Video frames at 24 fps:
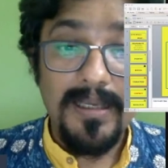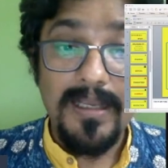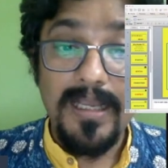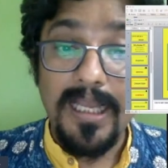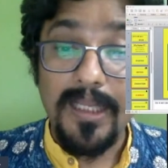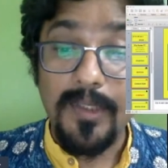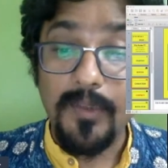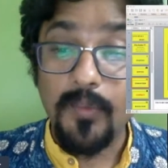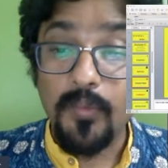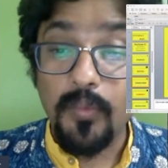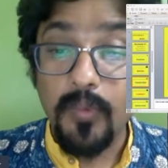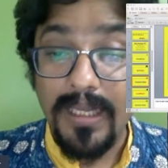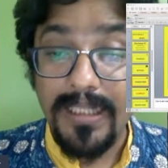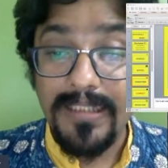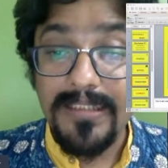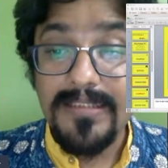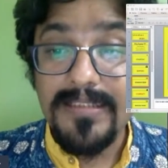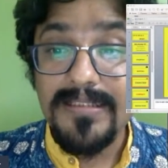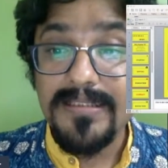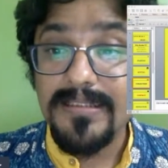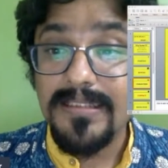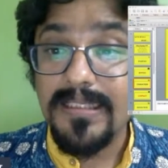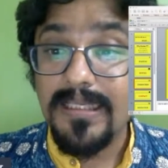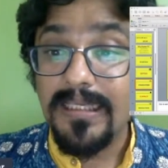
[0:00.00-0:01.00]
And
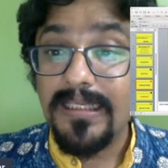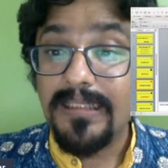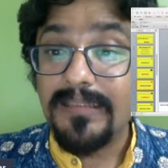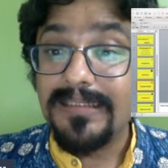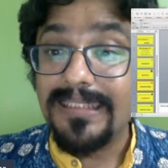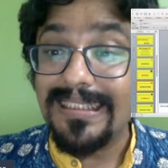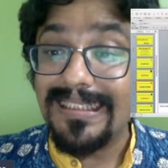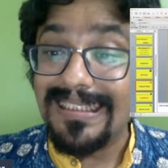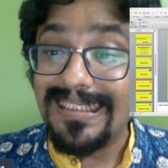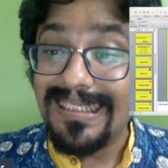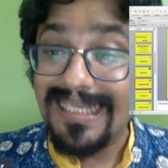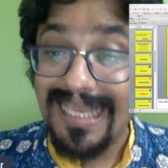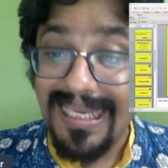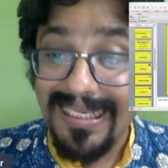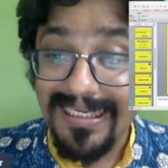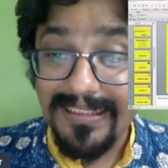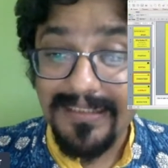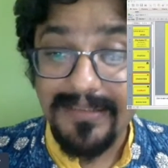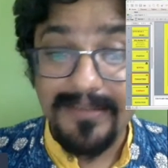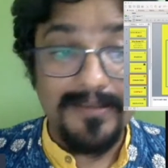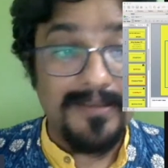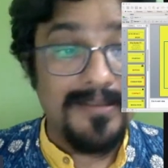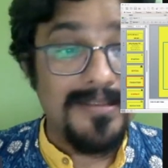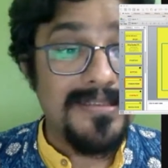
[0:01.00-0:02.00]
once the
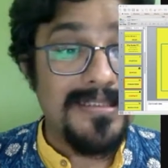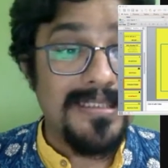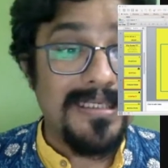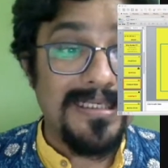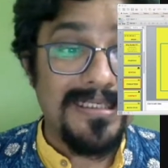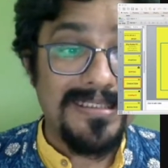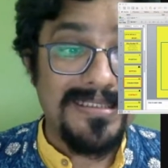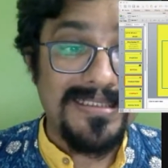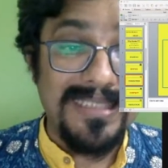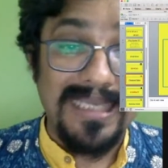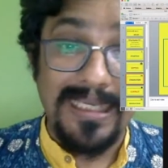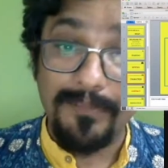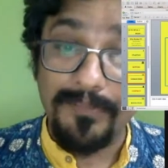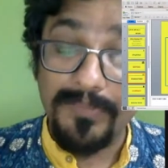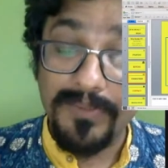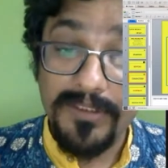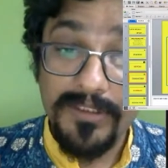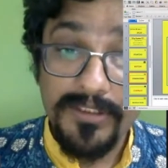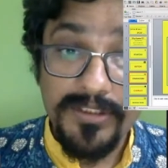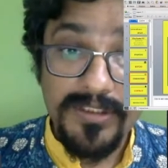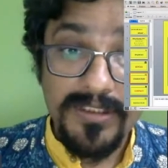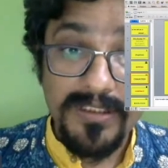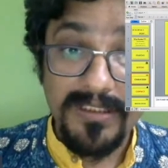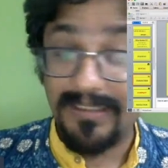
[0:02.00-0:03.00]
characters are
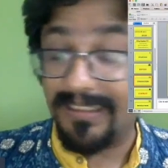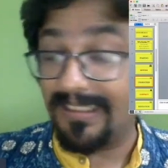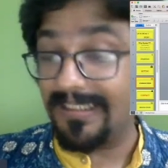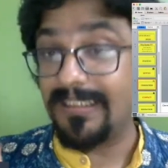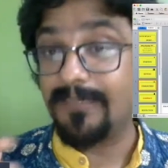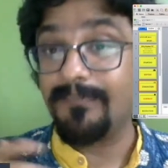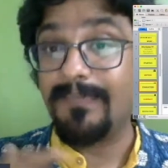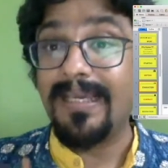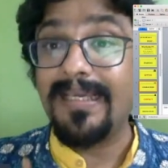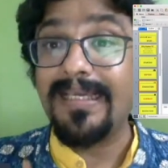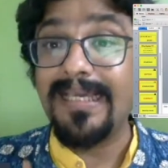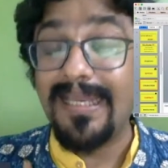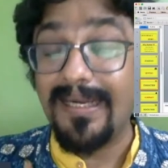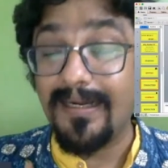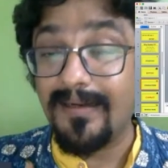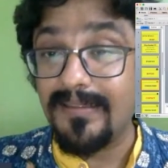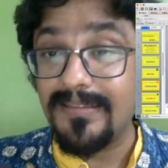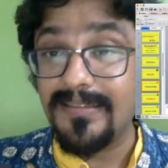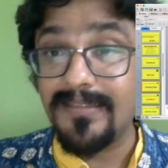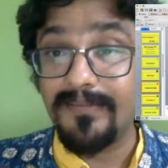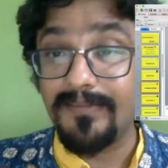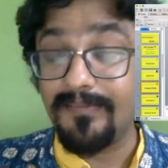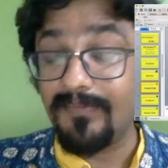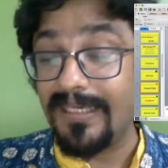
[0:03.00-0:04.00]
established, like in my
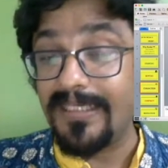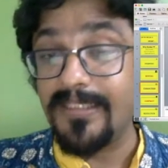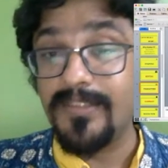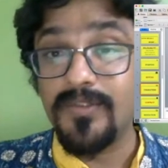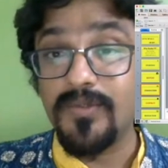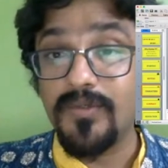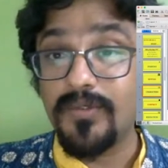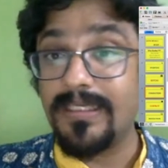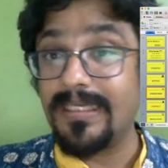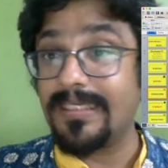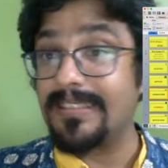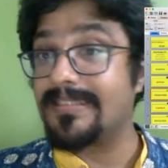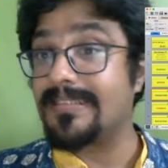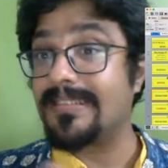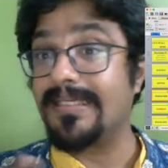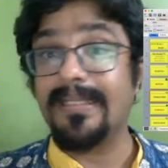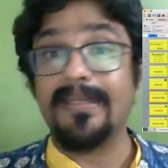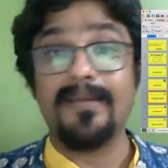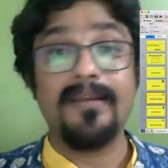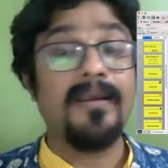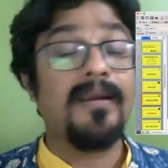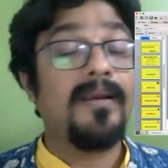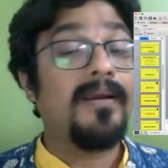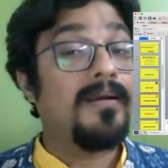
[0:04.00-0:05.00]
characters, in my story, I
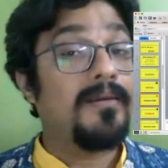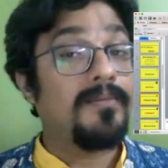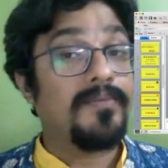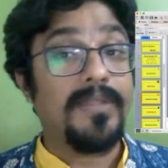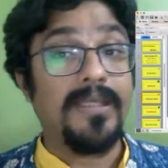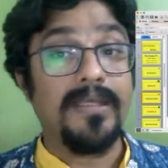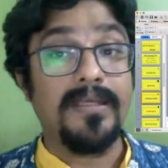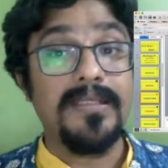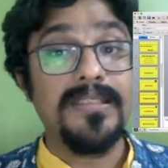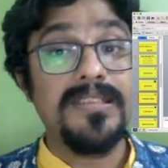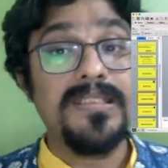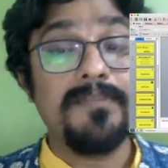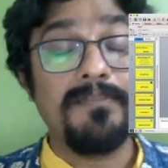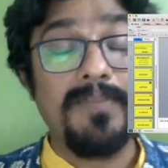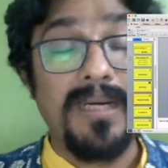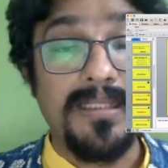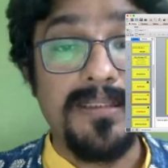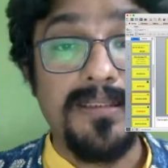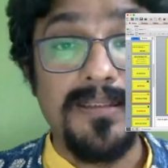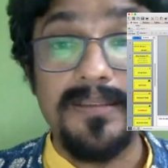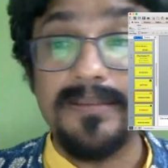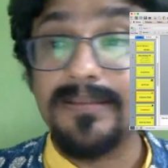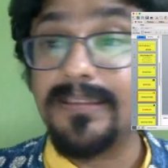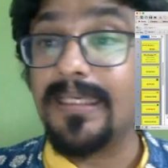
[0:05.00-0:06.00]
said, there is the
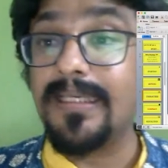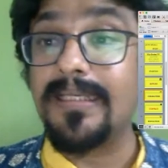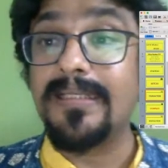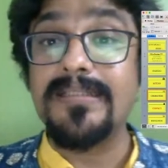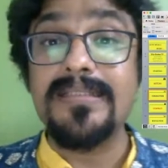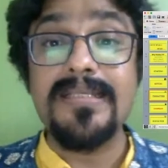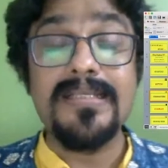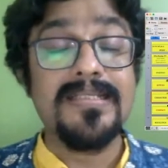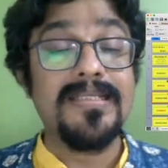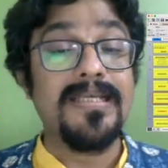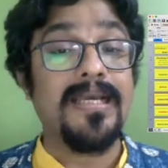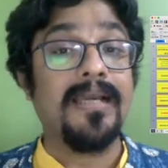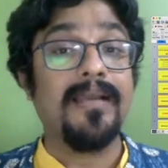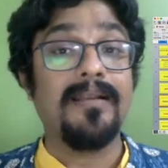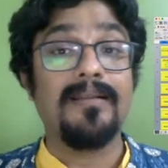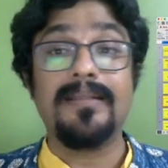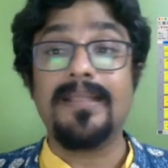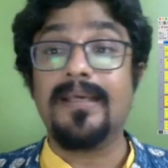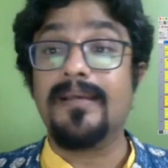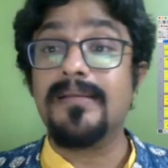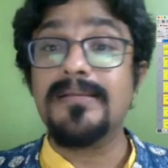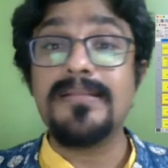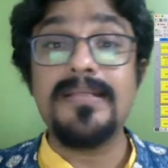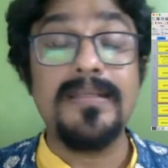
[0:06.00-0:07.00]
mother, there is a child,
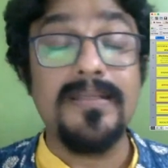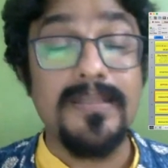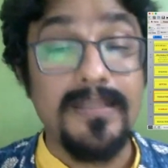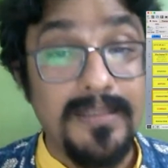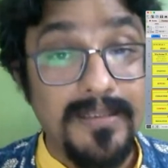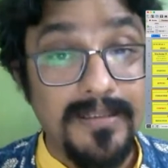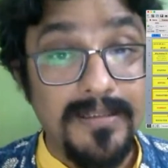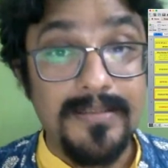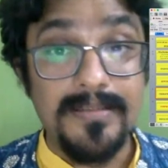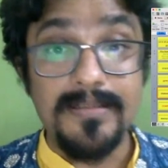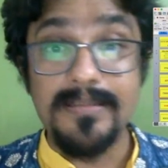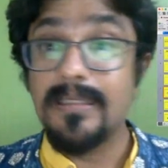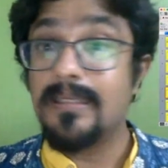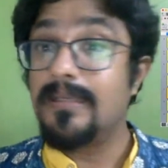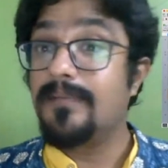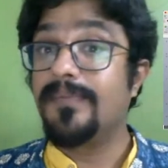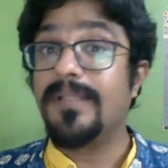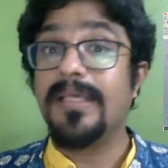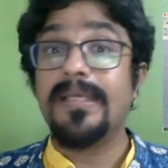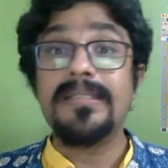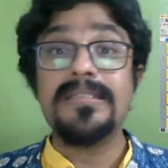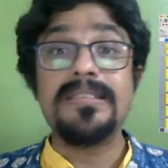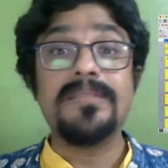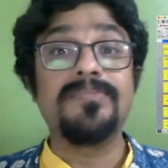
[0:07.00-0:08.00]
there is a nurse,
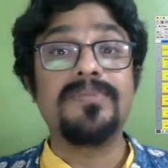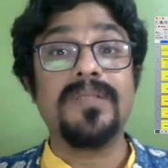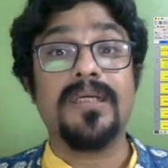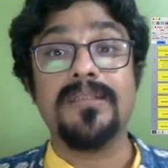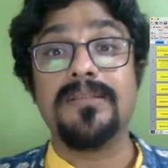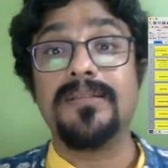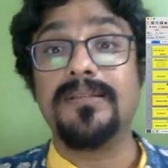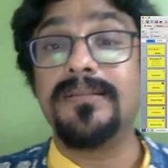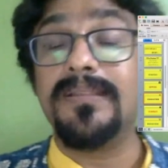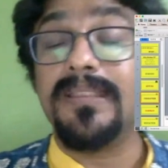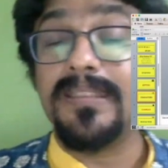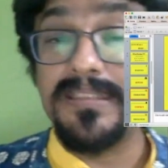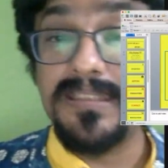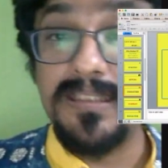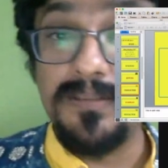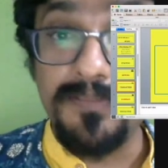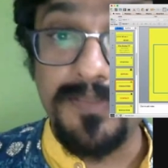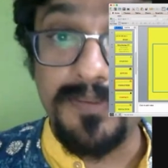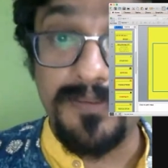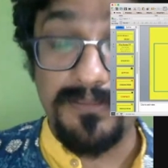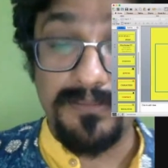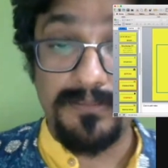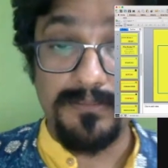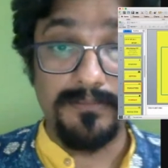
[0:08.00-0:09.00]
there is a brother,
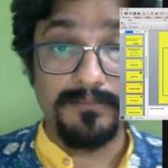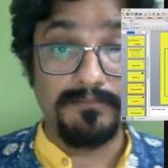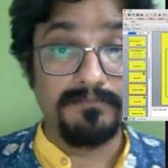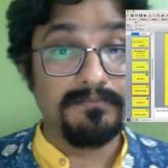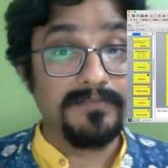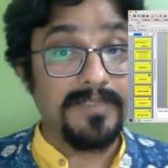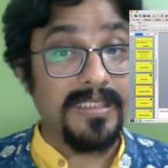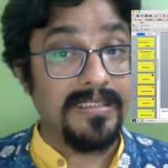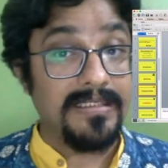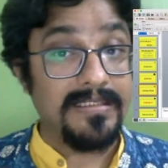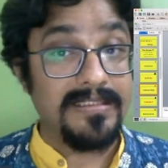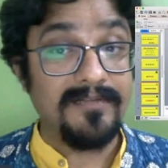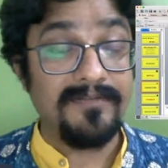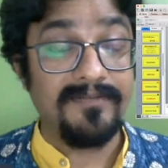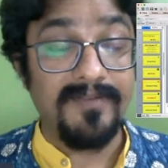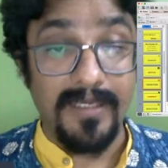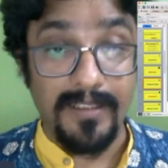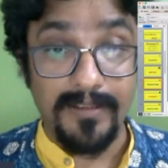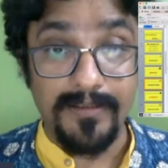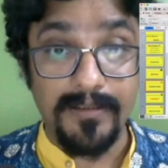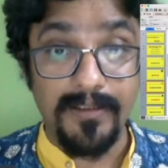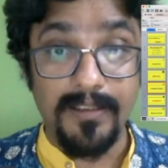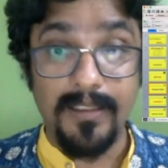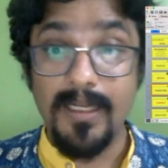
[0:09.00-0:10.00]
there is a
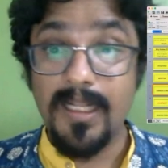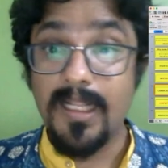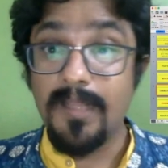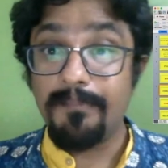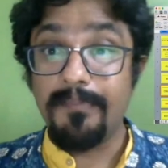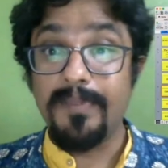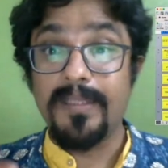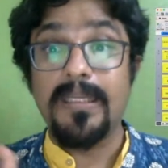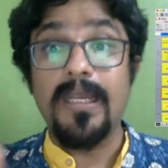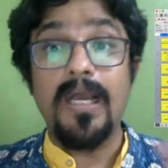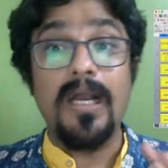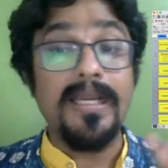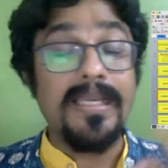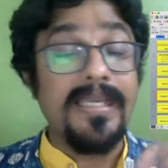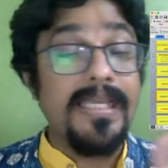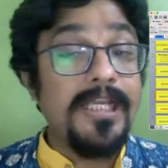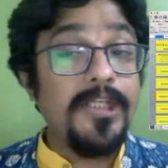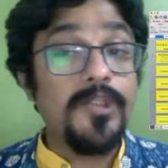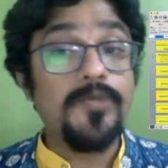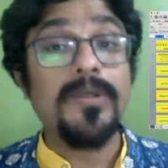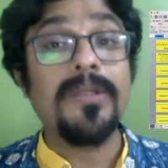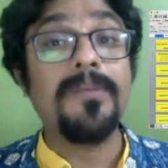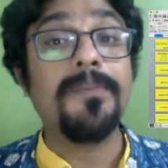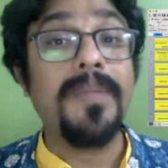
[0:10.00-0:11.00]
father. But
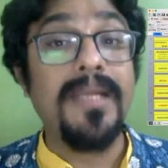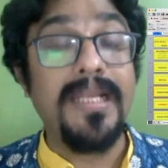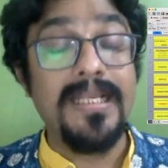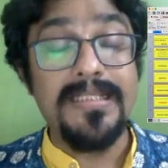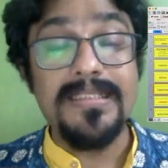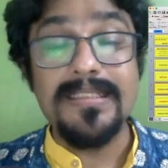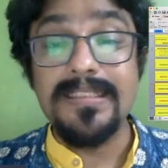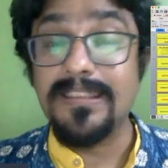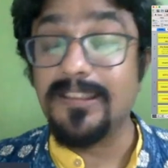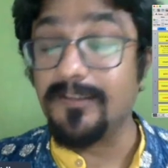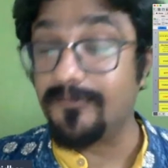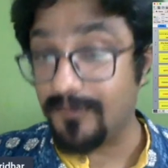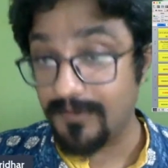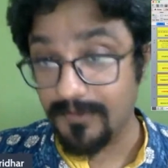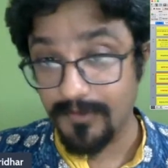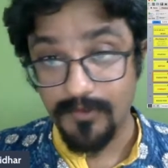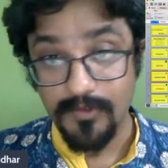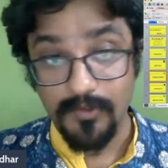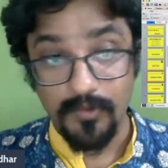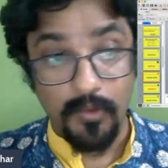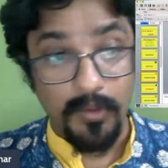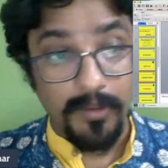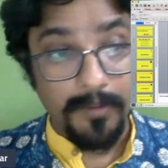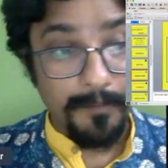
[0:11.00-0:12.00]
each one plays a different
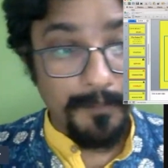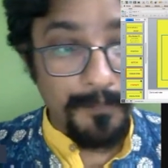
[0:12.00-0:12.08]
role.